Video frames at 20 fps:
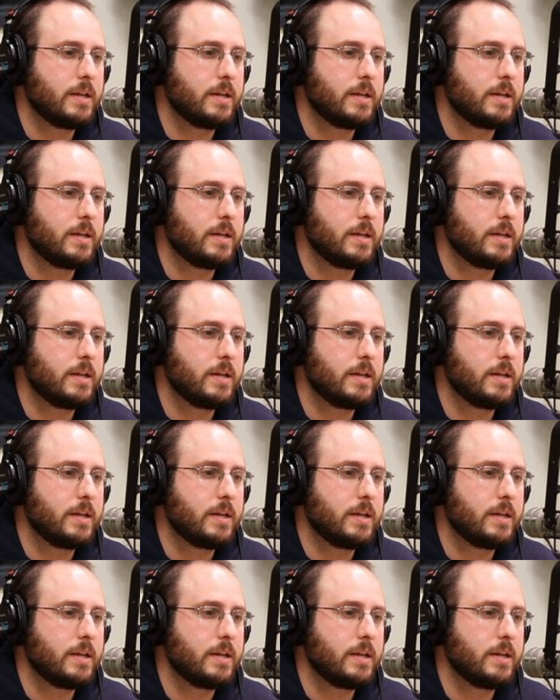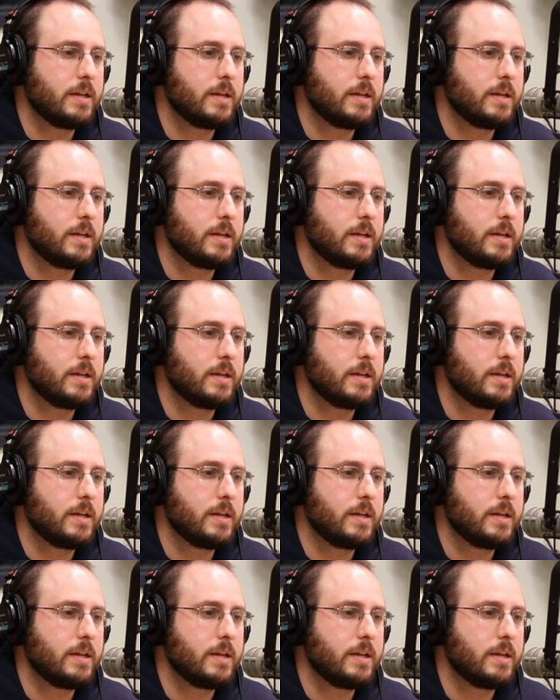
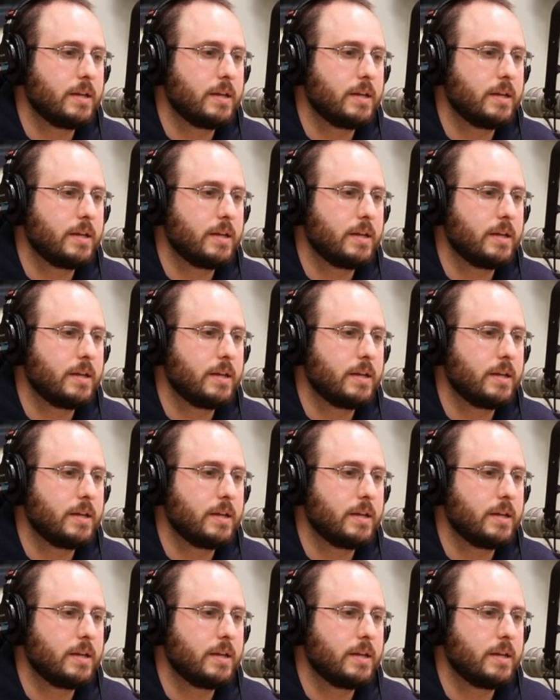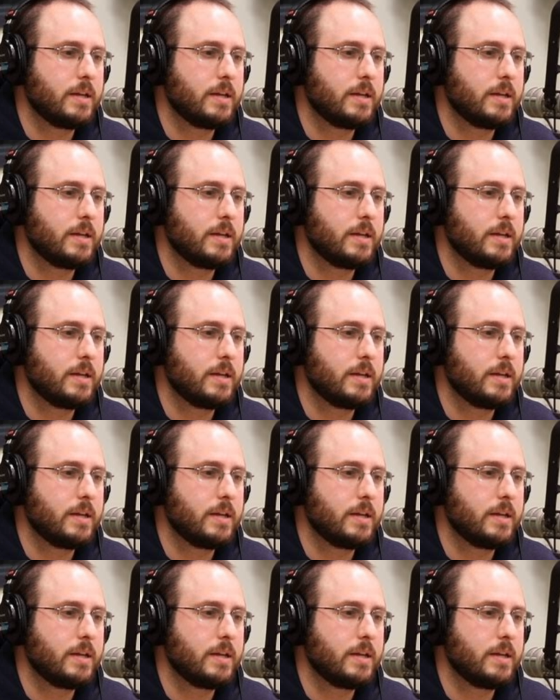
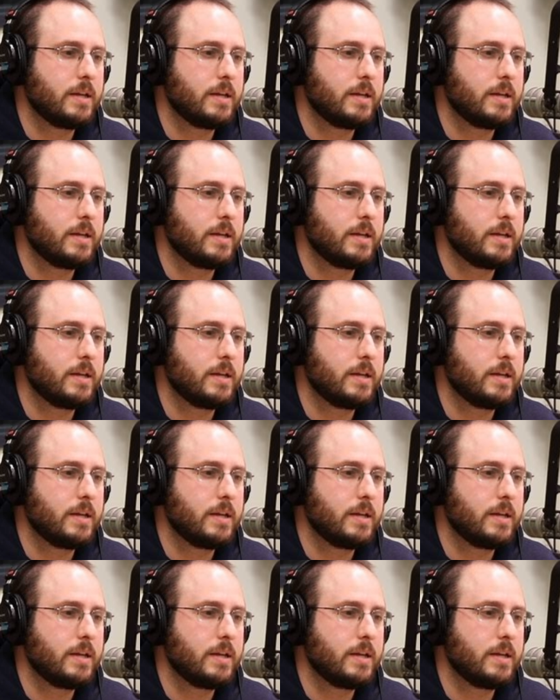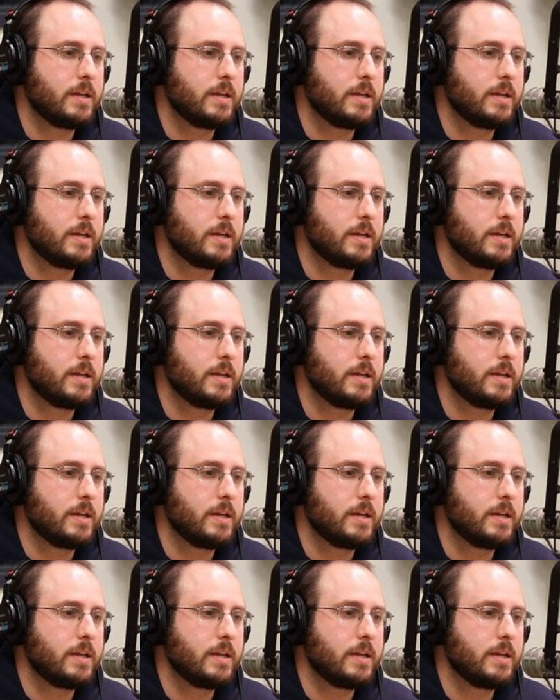The face doesn't move, so there is nothing to read.